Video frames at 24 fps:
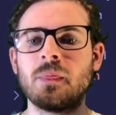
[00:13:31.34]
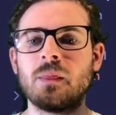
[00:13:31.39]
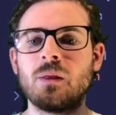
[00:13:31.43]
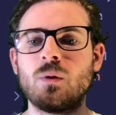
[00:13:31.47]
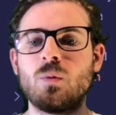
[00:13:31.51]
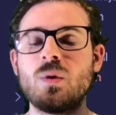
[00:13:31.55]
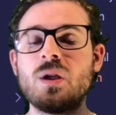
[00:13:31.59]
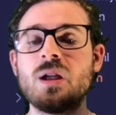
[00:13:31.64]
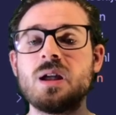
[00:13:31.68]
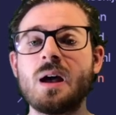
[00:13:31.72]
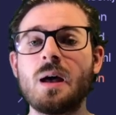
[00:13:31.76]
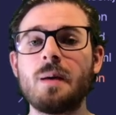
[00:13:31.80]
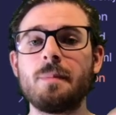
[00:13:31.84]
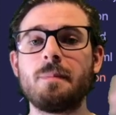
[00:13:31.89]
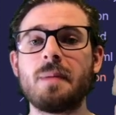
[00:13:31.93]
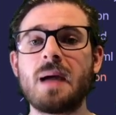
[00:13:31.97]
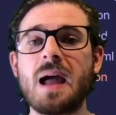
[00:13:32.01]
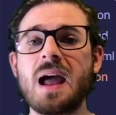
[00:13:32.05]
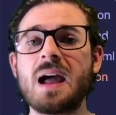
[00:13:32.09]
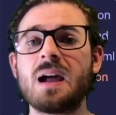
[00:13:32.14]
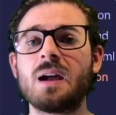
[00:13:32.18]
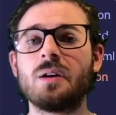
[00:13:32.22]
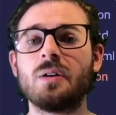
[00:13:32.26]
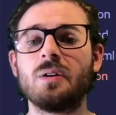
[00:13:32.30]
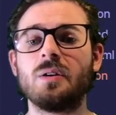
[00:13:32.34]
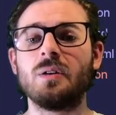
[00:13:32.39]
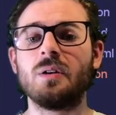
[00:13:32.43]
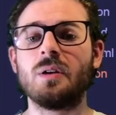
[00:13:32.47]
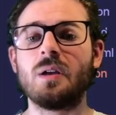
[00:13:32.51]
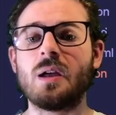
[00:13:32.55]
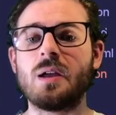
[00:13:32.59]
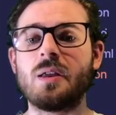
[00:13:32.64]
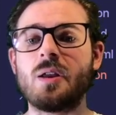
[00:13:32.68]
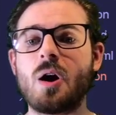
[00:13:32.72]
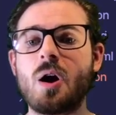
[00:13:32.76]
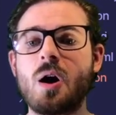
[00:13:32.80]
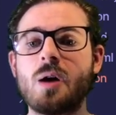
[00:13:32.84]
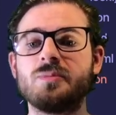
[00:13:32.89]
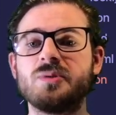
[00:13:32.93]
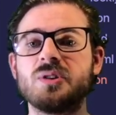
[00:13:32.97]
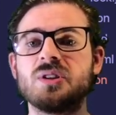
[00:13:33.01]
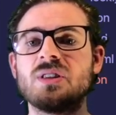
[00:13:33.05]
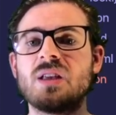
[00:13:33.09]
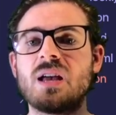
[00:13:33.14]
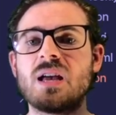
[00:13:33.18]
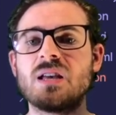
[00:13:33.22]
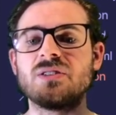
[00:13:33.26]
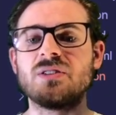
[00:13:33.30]
we got back an object
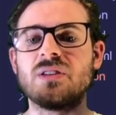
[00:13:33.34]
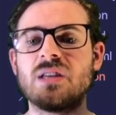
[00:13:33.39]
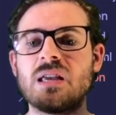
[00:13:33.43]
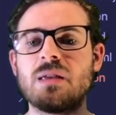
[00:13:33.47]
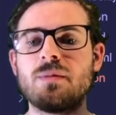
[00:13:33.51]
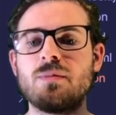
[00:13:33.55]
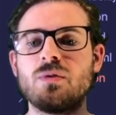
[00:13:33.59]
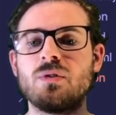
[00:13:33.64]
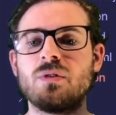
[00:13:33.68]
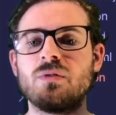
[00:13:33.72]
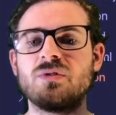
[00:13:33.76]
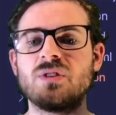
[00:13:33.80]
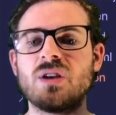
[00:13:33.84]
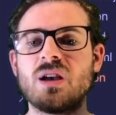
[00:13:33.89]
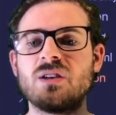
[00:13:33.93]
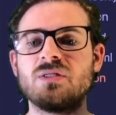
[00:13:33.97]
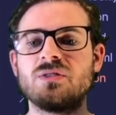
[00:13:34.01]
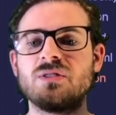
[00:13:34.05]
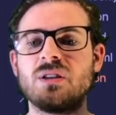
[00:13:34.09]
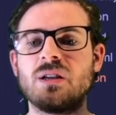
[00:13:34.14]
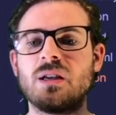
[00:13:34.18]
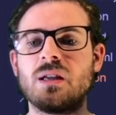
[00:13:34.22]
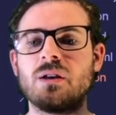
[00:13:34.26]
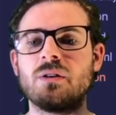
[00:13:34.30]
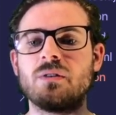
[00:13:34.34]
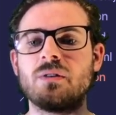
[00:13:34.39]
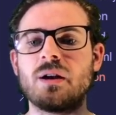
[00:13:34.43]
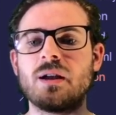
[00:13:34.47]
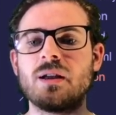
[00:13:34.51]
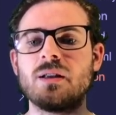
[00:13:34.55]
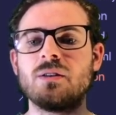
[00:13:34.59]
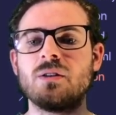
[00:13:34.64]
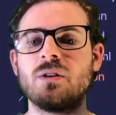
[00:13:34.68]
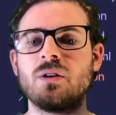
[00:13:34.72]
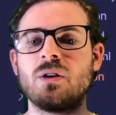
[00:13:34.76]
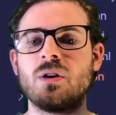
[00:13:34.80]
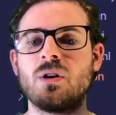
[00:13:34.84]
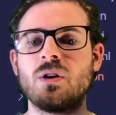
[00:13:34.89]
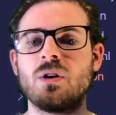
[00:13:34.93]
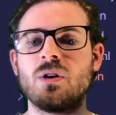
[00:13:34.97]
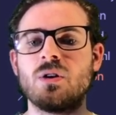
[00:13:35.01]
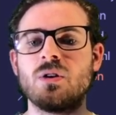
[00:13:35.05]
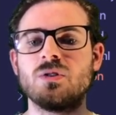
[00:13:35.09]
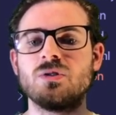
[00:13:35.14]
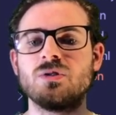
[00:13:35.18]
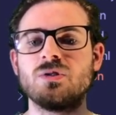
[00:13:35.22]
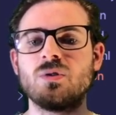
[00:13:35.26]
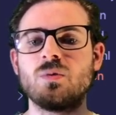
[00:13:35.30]
that has an email of testing in it, right?
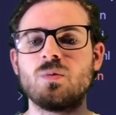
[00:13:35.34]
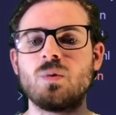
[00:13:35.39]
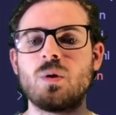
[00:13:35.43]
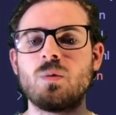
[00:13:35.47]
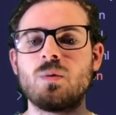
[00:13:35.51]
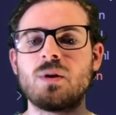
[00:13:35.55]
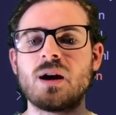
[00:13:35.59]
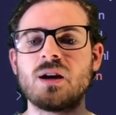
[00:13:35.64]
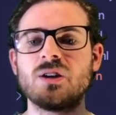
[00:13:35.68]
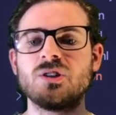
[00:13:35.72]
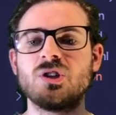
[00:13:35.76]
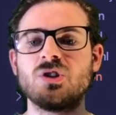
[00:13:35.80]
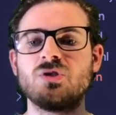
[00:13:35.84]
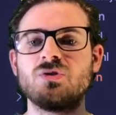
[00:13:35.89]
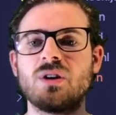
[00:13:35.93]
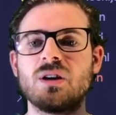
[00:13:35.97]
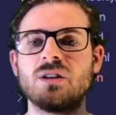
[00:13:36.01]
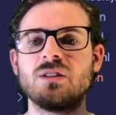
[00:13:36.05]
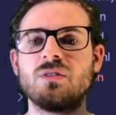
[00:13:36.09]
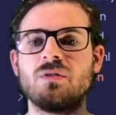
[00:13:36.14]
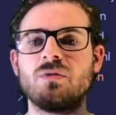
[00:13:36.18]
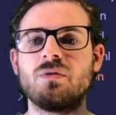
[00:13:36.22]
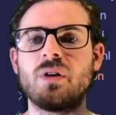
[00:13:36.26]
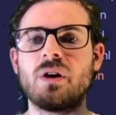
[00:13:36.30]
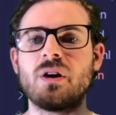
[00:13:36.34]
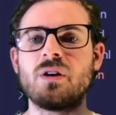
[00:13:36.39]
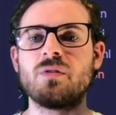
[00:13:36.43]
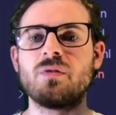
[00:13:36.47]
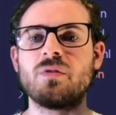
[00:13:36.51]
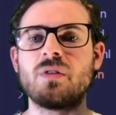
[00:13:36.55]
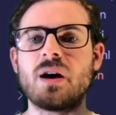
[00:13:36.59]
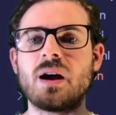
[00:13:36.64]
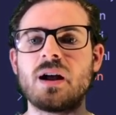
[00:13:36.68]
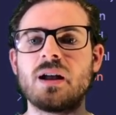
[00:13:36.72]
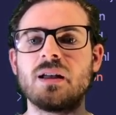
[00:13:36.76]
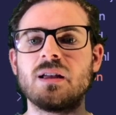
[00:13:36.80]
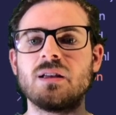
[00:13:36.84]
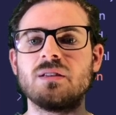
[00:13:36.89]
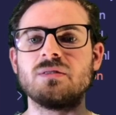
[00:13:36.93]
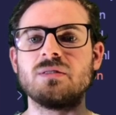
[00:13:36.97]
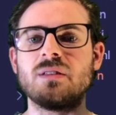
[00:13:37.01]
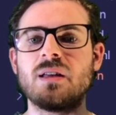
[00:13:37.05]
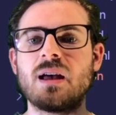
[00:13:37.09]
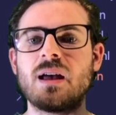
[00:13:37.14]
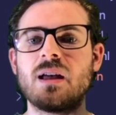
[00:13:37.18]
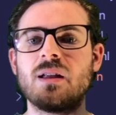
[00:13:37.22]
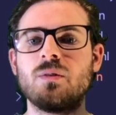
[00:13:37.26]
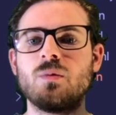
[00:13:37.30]
So what we're actually trying to verify is
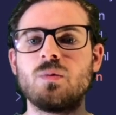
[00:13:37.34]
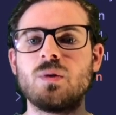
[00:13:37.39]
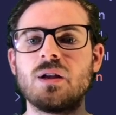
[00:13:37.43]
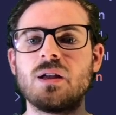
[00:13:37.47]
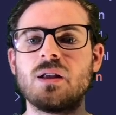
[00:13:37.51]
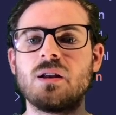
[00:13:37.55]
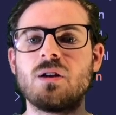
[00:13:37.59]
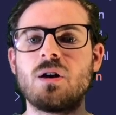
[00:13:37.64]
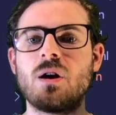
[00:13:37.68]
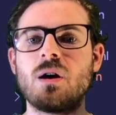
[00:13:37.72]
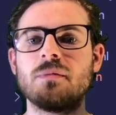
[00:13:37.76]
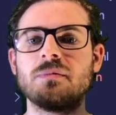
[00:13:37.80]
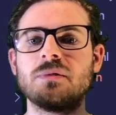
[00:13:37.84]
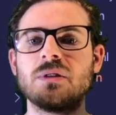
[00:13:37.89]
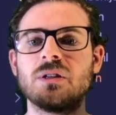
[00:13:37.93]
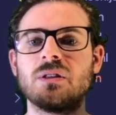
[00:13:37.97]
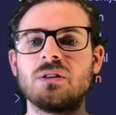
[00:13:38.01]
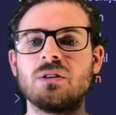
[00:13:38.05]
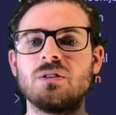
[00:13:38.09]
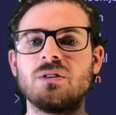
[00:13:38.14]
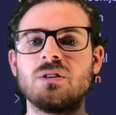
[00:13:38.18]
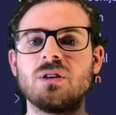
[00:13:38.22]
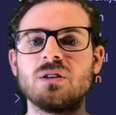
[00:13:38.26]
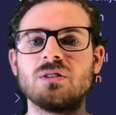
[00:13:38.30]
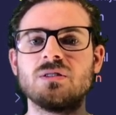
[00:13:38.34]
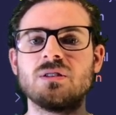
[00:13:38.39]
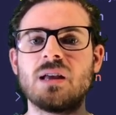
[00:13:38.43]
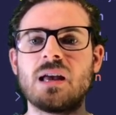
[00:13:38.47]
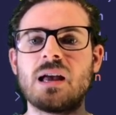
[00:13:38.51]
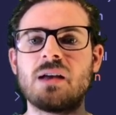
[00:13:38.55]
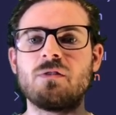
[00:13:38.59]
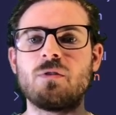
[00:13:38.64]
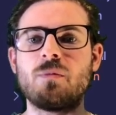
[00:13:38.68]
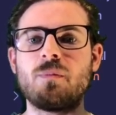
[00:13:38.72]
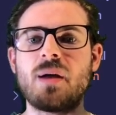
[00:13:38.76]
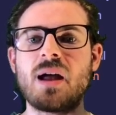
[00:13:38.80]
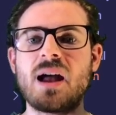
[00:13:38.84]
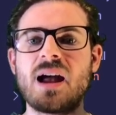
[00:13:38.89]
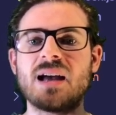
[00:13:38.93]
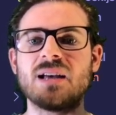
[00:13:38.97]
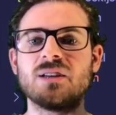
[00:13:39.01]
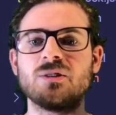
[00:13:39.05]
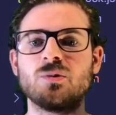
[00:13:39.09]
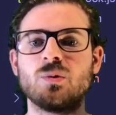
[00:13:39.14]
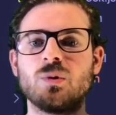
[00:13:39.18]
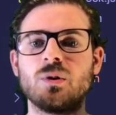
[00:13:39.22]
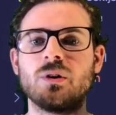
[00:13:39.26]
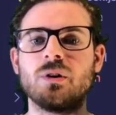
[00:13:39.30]
that we get an object that doesn't have a
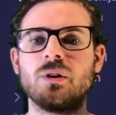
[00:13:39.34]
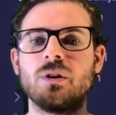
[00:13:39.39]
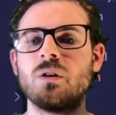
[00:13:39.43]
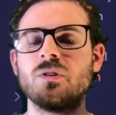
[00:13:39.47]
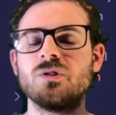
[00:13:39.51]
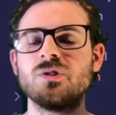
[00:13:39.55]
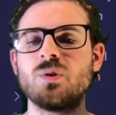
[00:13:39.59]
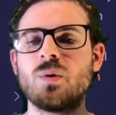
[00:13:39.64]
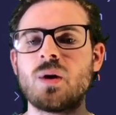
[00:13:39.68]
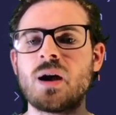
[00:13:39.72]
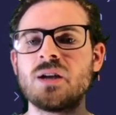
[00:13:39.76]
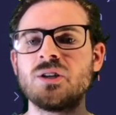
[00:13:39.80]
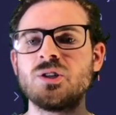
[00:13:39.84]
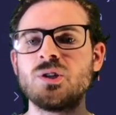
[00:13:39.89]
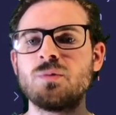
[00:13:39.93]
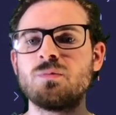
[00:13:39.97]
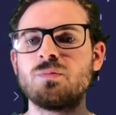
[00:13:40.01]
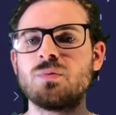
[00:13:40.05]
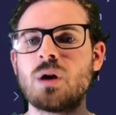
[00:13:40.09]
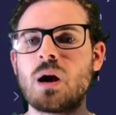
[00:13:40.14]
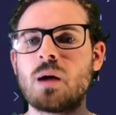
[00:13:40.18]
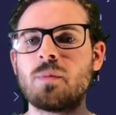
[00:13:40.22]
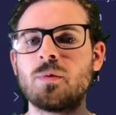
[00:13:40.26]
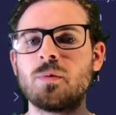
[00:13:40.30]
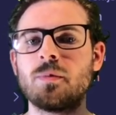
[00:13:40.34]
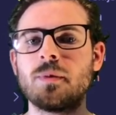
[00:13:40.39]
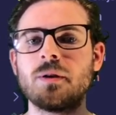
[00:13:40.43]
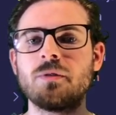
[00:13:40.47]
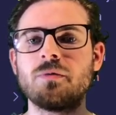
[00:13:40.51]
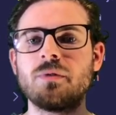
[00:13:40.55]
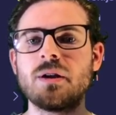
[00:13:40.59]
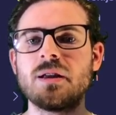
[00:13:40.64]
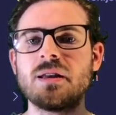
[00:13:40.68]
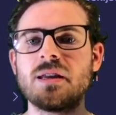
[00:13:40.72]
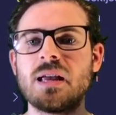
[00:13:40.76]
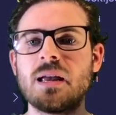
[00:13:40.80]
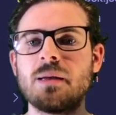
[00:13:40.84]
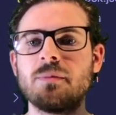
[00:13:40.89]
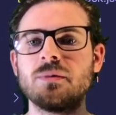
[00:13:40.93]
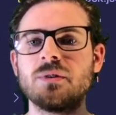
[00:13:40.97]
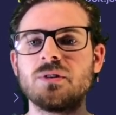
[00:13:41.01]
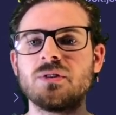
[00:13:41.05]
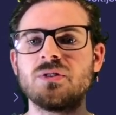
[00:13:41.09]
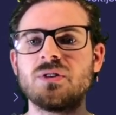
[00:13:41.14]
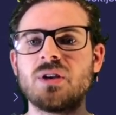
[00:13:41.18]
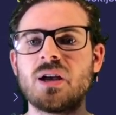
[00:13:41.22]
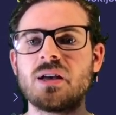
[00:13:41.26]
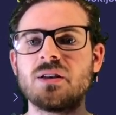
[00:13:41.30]
password. So I should probably rename
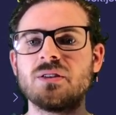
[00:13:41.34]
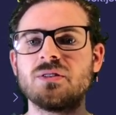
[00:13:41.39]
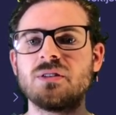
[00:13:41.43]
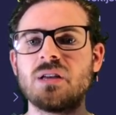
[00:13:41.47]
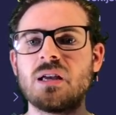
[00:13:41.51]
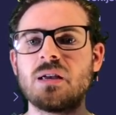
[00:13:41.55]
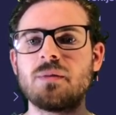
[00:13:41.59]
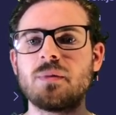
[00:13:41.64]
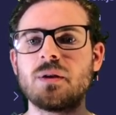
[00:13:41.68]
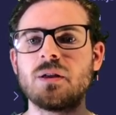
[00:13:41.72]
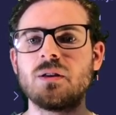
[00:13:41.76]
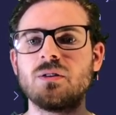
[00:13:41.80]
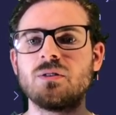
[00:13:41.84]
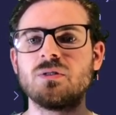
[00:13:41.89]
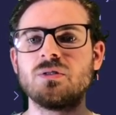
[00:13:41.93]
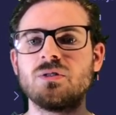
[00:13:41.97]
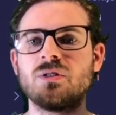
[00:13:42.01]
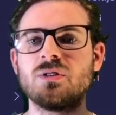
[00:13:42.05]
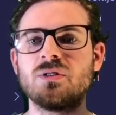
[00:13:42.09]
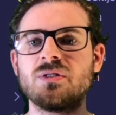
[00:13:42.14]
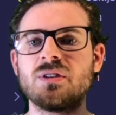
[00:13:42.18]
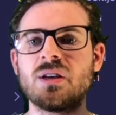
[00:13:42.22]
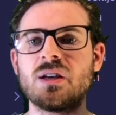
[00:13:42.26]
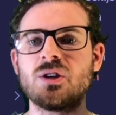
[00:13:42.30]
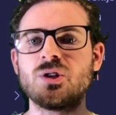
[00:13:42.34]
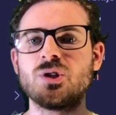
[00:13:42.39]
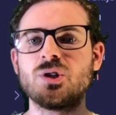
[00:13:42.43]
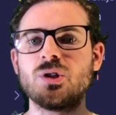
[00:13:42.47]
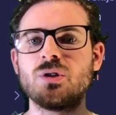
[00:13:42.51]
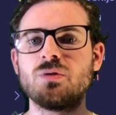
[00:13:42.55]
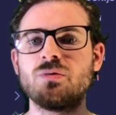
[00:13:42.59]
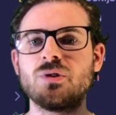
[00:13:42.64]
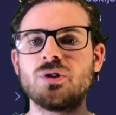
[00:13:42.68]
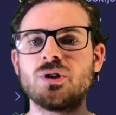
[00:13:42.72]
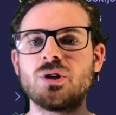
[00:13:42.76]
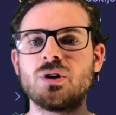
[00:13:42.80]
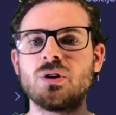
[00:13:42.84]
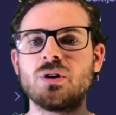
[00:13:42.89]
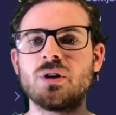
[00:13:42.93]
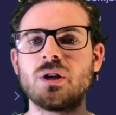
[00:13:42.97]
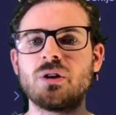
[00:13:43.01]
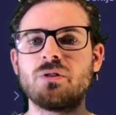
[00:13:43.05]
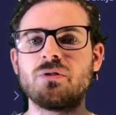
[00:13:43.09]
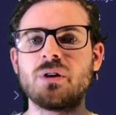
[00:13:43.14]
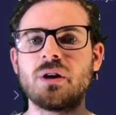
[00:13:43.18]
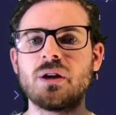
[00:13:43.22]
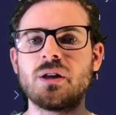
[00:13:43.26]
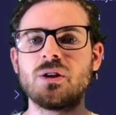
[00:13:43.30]
this test statement to say should return a
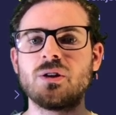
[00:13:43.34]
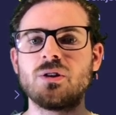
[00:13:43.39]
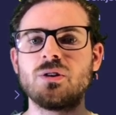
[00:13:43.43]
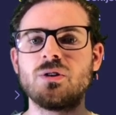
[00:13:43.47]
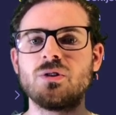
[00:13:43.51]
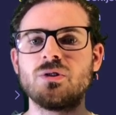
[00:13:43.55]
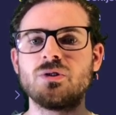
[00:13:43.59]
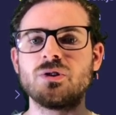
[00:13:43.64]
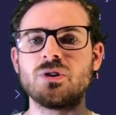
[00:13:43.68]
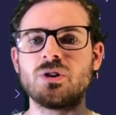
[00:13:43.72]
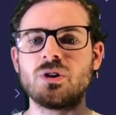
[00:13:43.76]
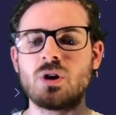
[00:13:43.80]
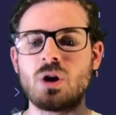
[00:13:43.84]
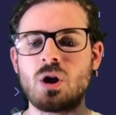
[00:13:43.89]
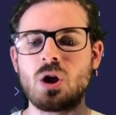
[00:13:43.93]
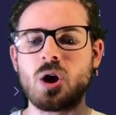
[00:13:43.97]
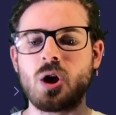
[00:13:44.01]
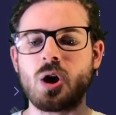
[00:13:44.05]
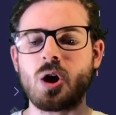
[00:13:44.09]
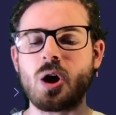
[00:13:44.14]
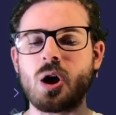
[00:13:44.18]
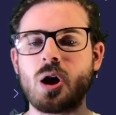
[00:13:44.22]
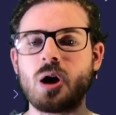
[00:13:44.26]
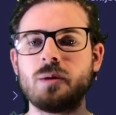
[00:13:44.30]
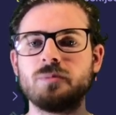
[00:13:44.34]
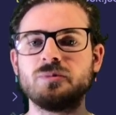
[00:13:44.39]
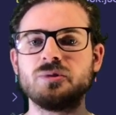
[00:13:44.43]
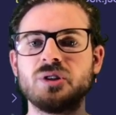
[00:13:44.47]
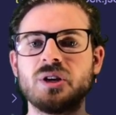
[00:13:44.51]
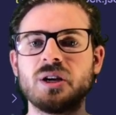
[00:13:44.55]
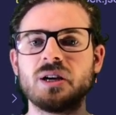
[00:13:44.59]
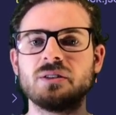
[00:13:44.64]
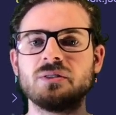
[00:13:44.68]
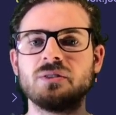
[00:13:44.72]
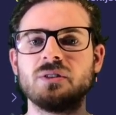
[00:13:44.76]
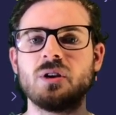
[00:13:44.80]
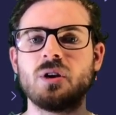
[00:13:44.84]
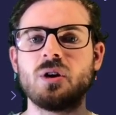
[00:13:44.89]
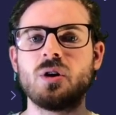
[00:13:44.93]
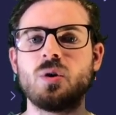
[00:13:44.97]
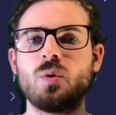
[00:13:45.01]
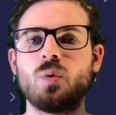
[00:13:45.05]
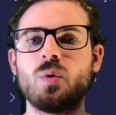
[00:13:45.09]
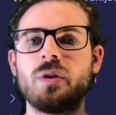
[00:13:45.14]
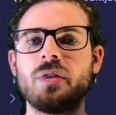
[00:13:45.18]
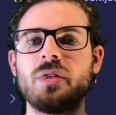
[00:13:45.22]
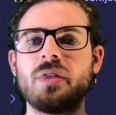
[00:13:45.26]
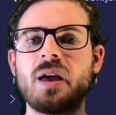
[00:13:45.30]
created user object
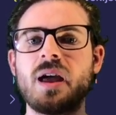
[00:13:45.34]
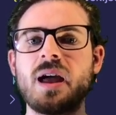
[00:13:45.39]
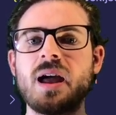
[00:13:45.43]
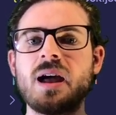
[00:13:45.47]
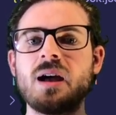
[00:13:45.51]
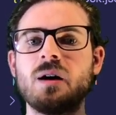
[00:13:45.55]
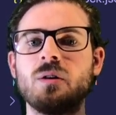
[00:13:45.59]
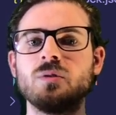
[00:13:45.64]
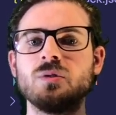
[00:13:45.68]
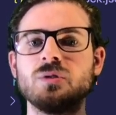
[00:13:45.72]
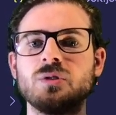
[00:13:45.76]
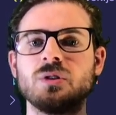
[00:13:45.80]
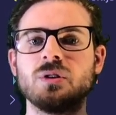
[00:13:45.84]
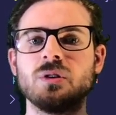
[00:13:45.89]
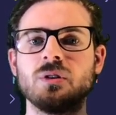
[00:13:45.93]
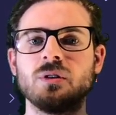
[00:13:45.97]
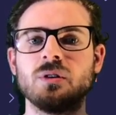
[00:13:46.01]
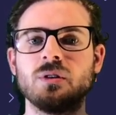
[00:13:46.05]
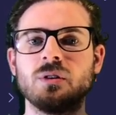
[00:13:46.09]
without